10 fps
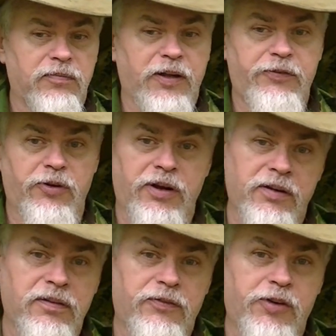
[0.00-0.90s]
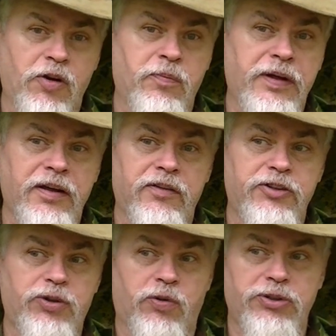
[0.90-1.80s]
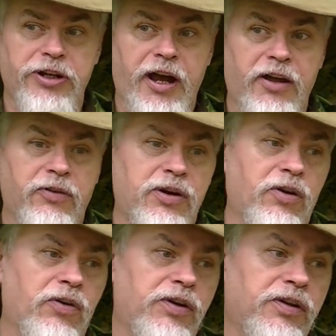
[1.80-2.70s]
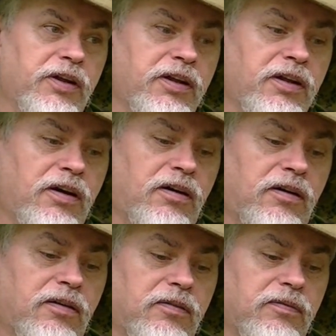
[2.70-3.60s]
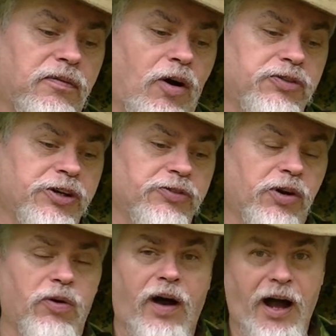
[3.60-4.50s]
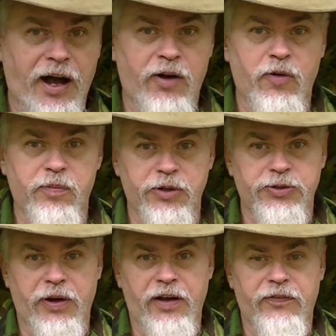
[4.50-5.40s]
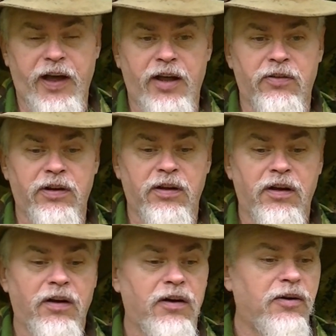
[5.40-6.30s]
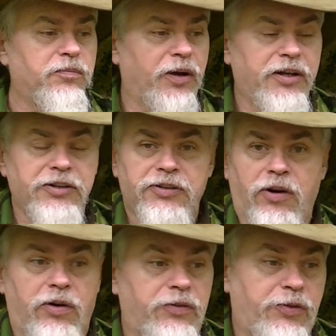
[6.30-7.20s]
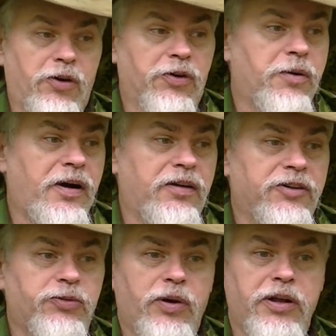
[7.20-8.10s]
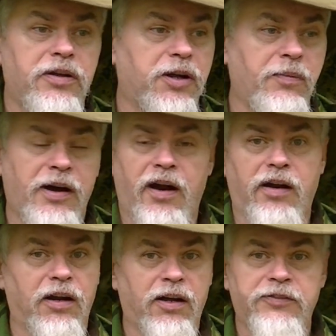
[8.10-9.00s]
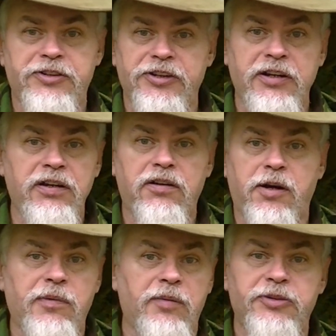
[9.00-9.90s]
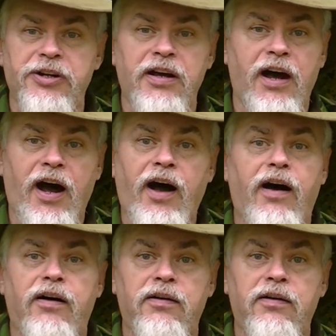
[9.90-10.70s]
If you're going to be at the Georgia Gathering or at the Central Ohio Bushcraft Gathering, please, or if you're going to come out this weekend, come out. I'd love to see you. Come up and say hi.